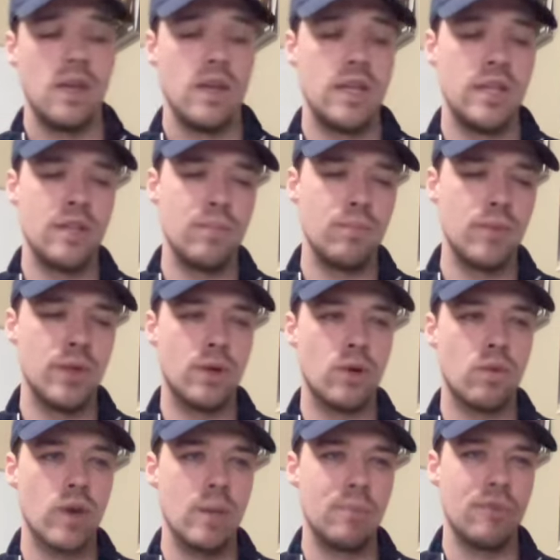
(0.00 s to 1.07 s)
in the
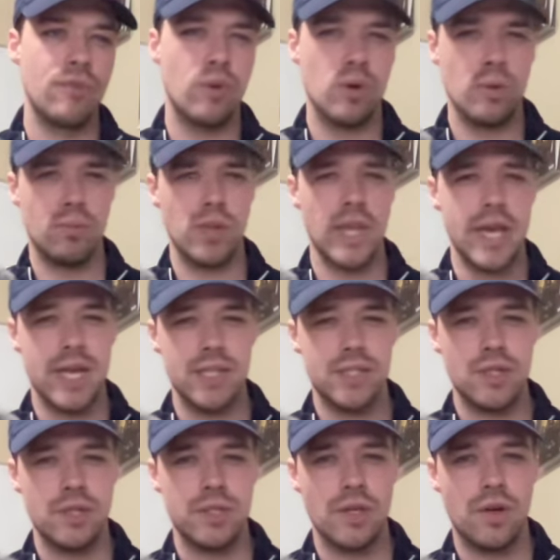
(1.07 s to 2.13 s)
middle, right before 6LACK
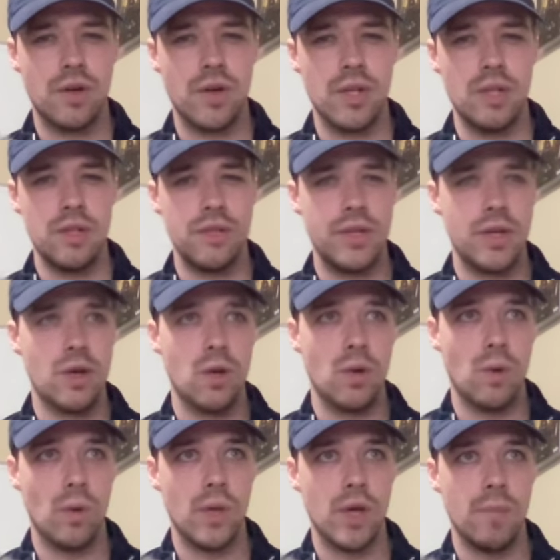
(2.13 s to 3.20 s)
starts going, you hear
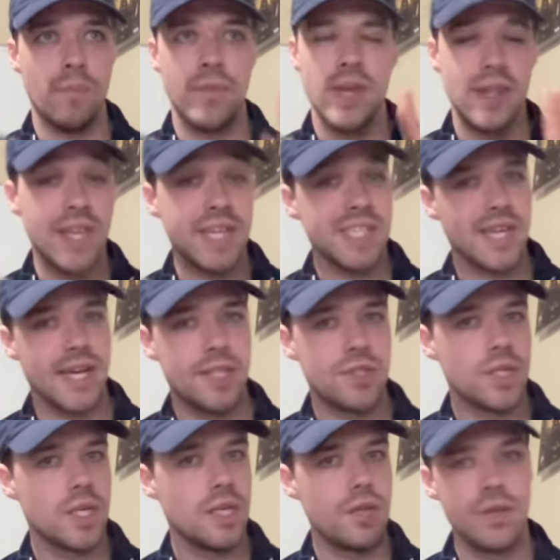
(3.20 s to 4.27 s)
"Hold Up," and that's Kendrick.